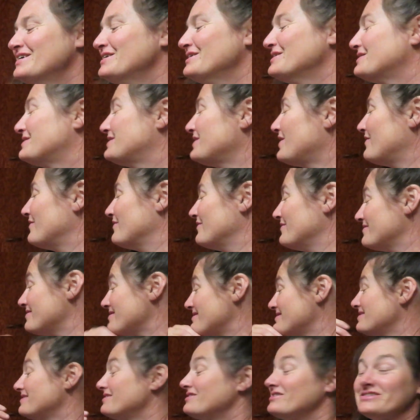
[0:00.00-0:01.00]
So
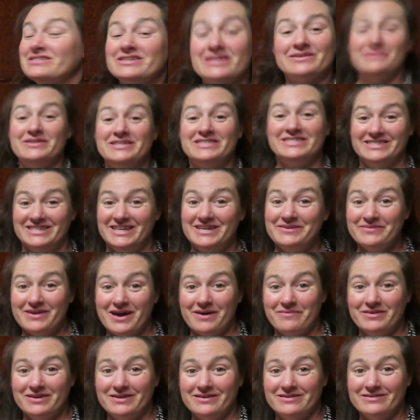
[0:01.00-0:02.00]
there's gonna be steam
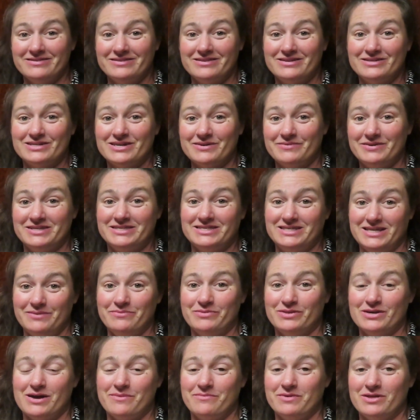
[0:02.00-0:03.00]
coming,
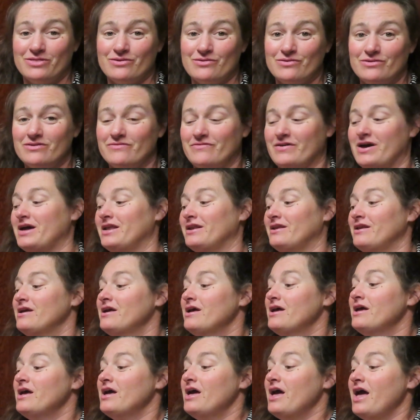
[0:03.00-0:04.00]
through the vent,
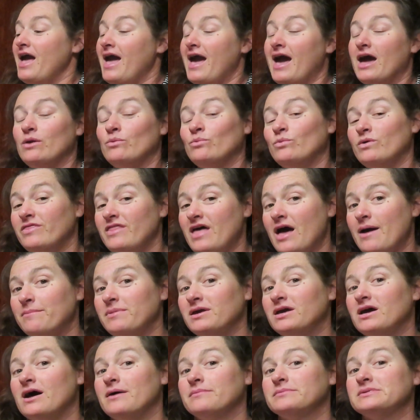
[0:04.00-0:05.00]
and when that
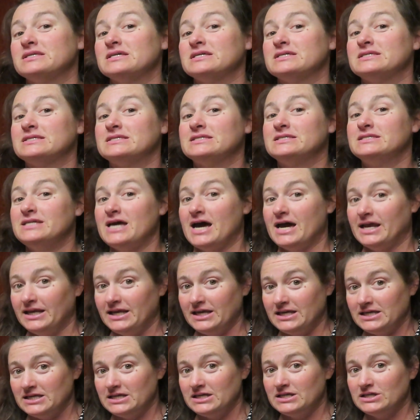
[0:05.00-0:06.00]
becomes a
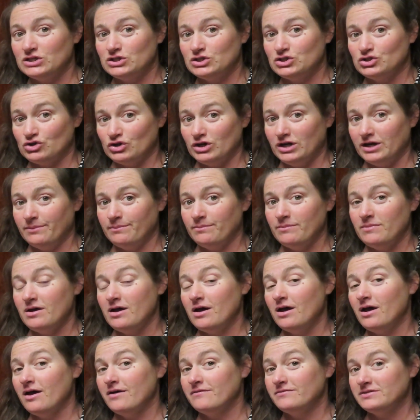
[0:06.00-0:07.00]
steady stream
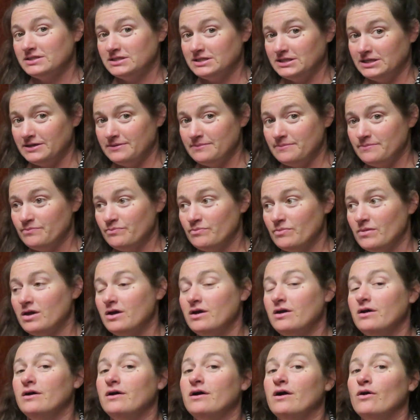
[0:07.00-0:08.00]
of steam,
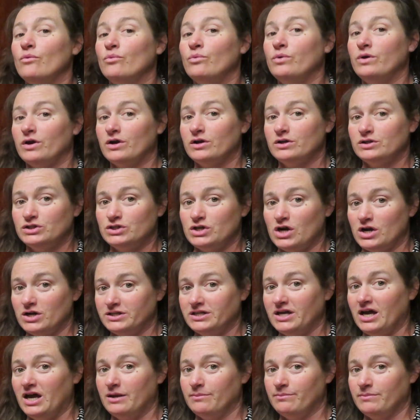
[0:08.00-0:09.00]
we're gonna start
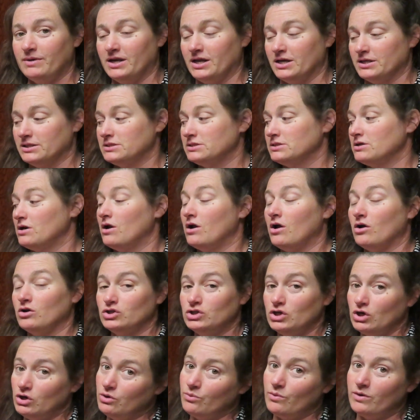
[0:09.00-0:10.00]
10 minutes. And I'll
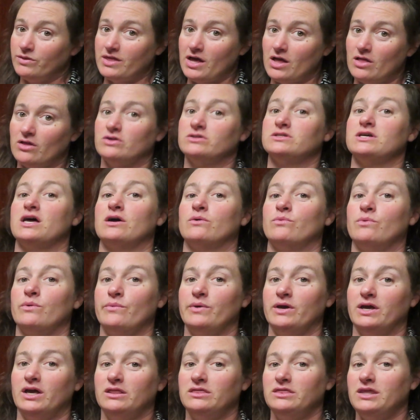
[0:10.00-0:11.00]
show you what that looks like when
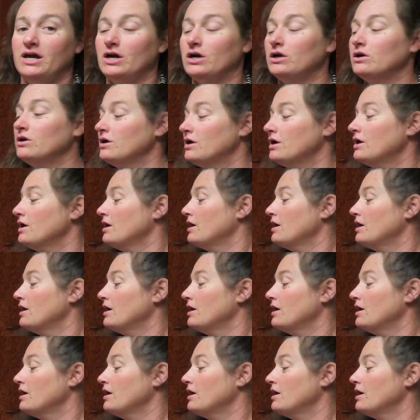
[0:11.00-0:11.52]
we get there.